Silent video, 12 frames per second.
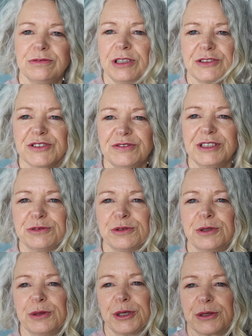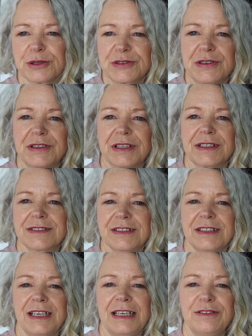lots of little quirks and things,
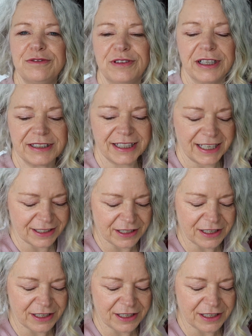and I love finding out